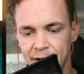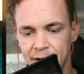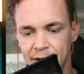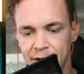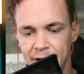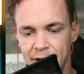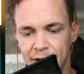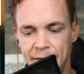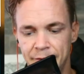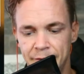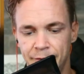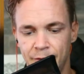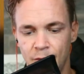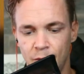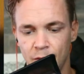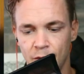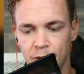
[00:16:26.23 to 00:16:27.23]
and then
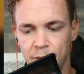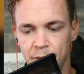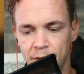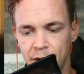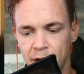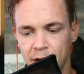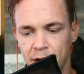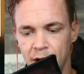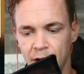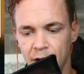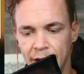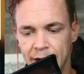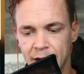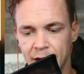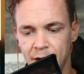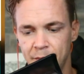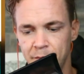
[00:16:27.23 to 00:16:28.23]
form
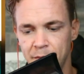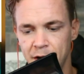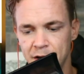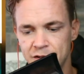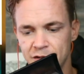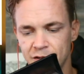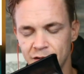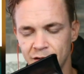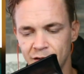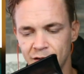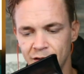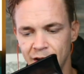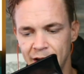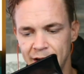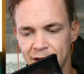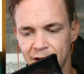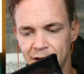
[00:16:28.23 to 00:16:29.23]

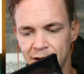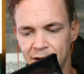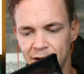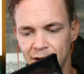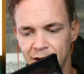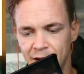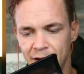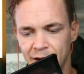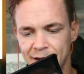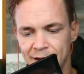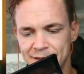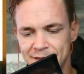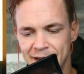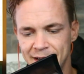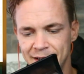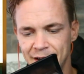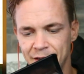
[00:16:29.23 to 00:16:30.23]
let's say
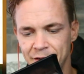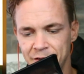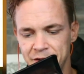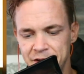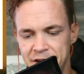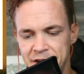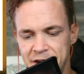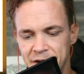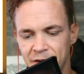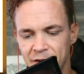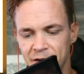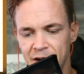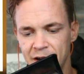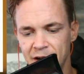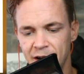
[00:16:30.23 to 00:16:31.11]
another year